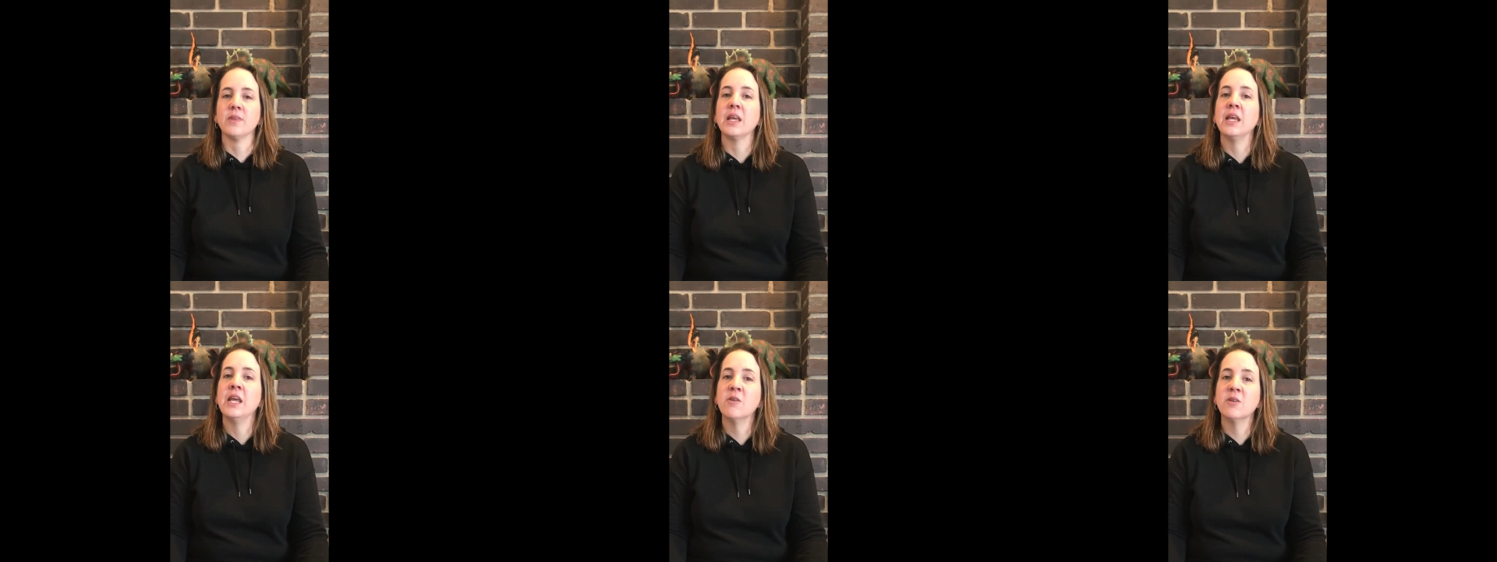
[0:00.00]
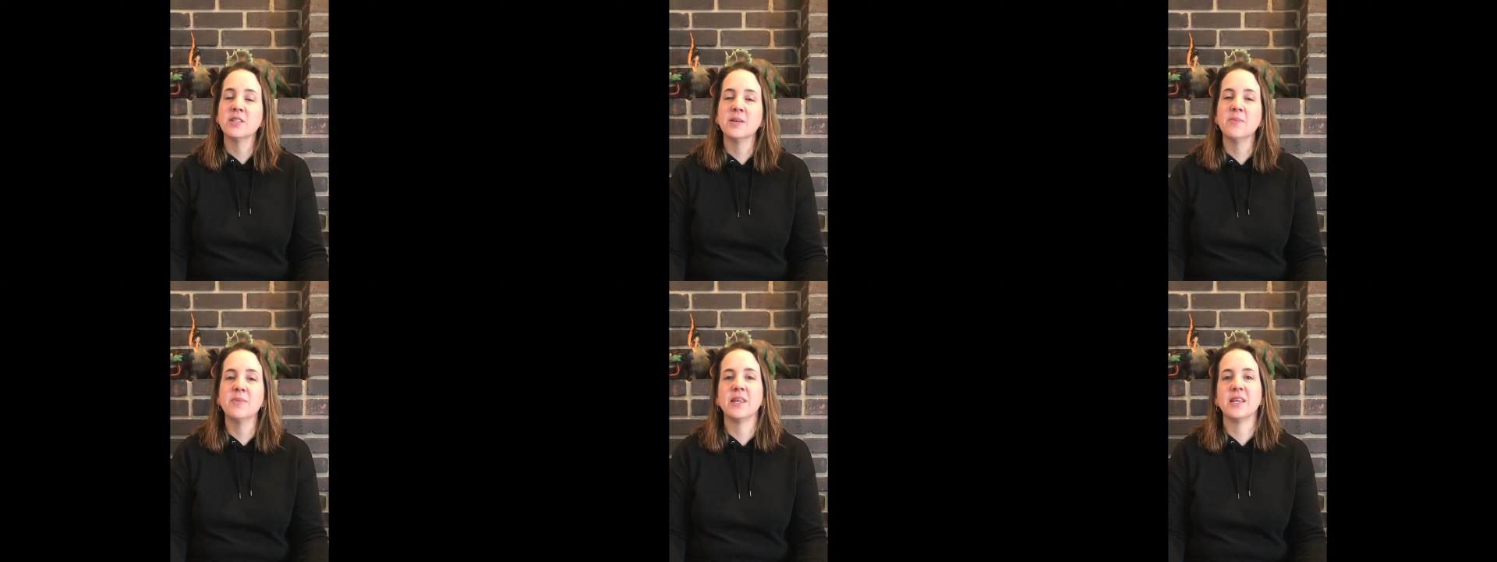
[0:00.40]
Here are
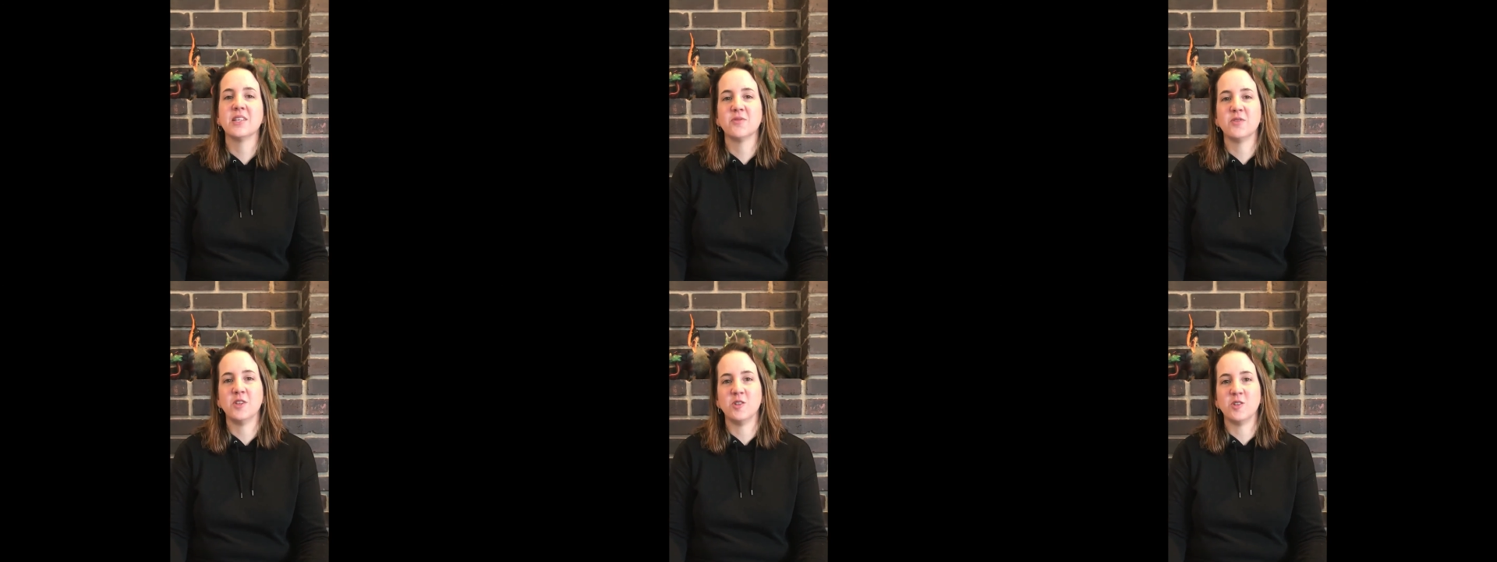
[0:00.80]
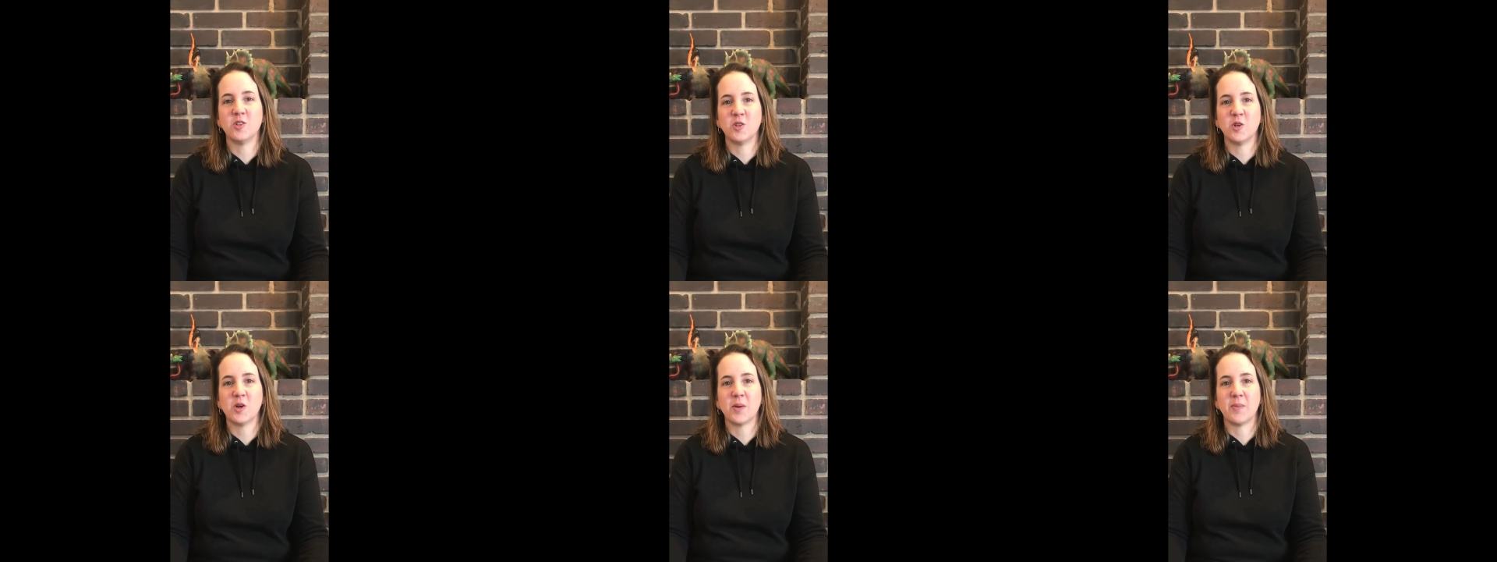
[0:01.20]
some things for you to
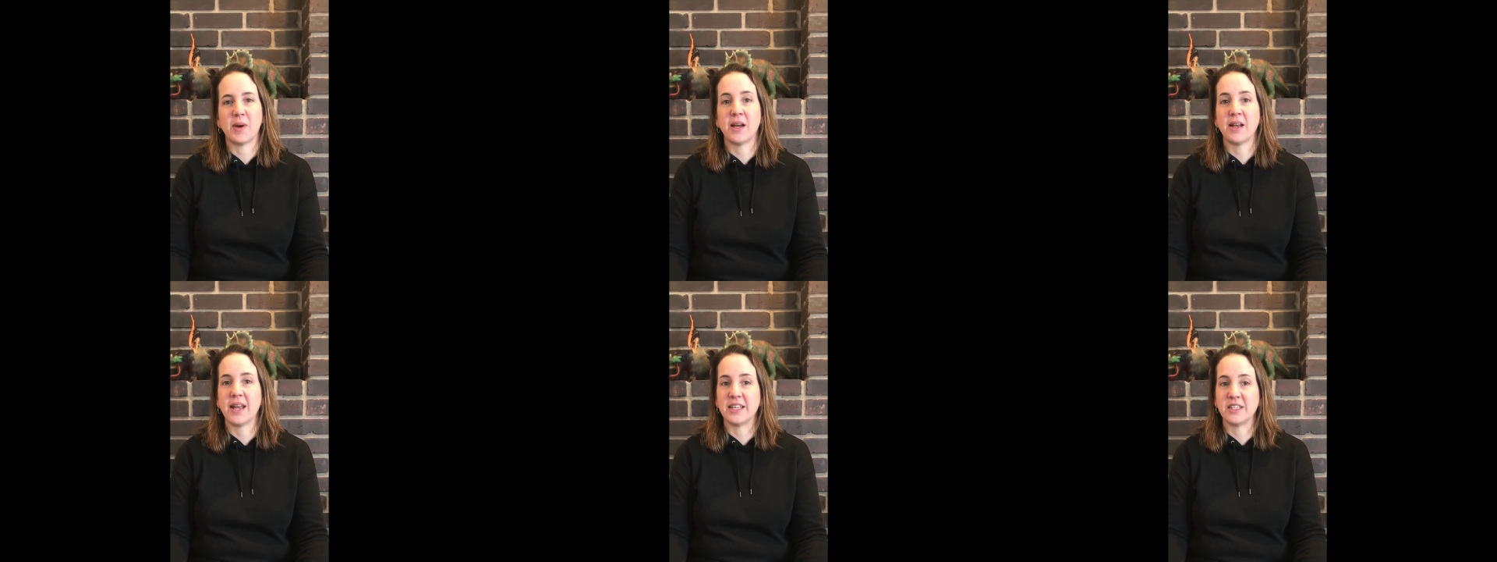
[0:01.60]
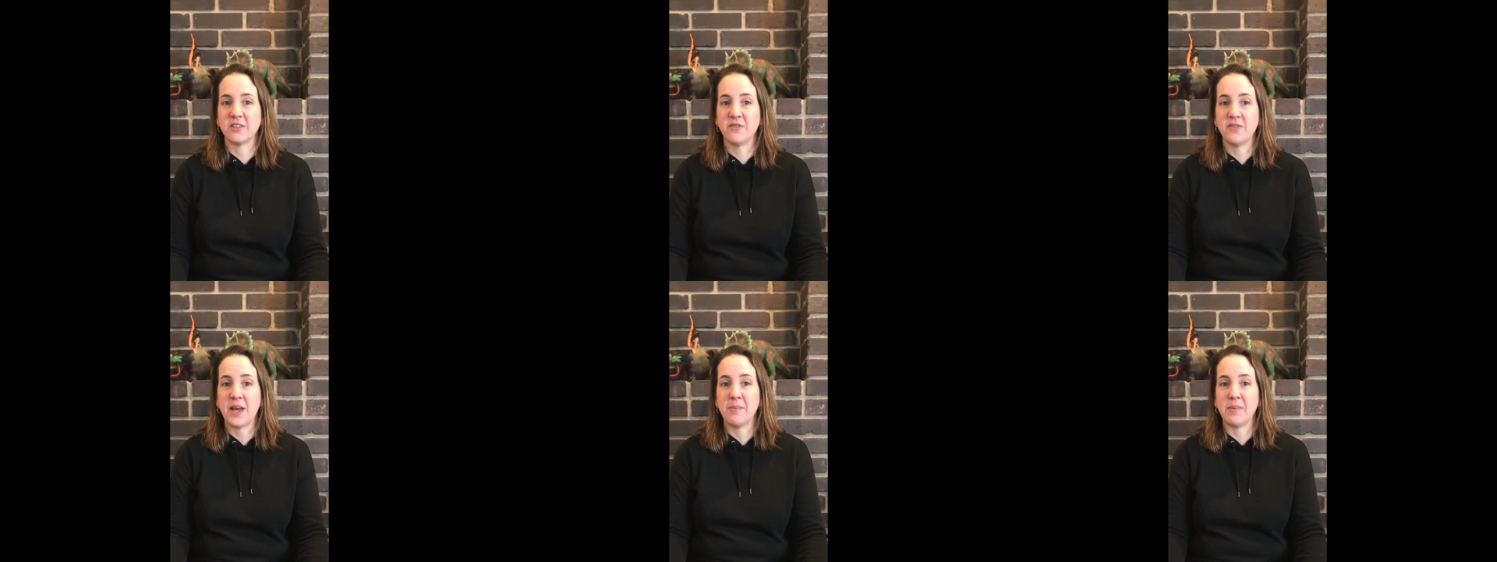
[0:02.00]
talk about as a
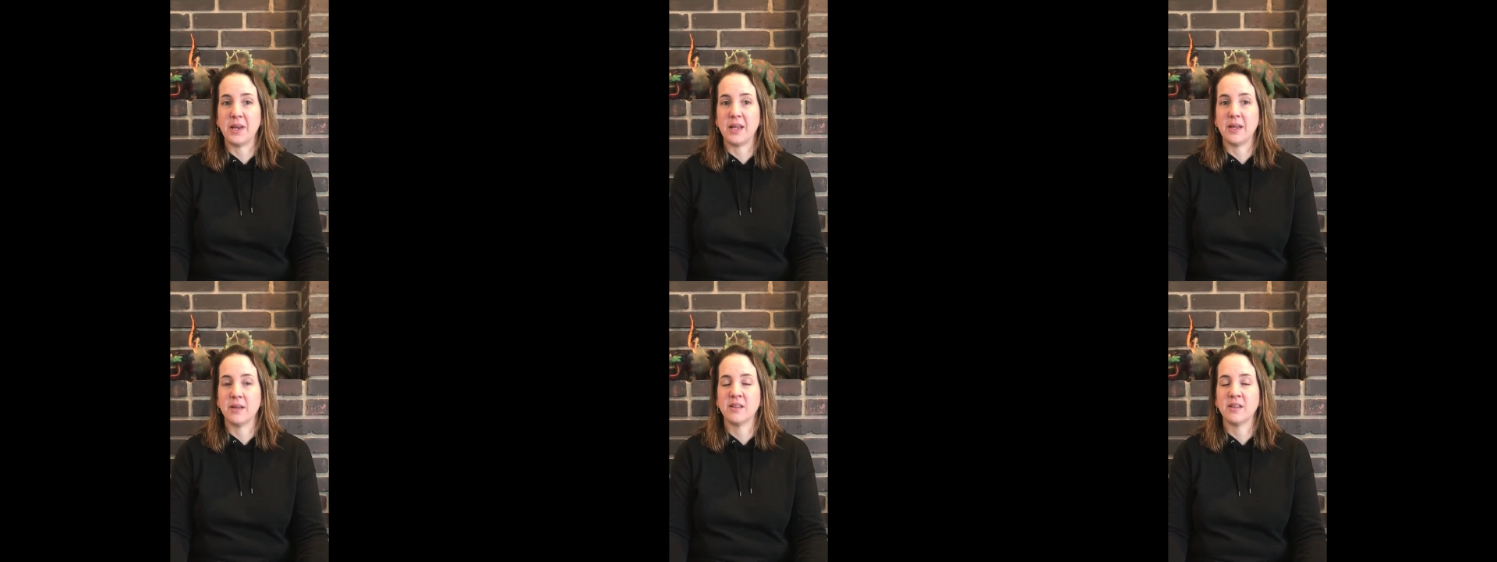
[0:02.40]
family.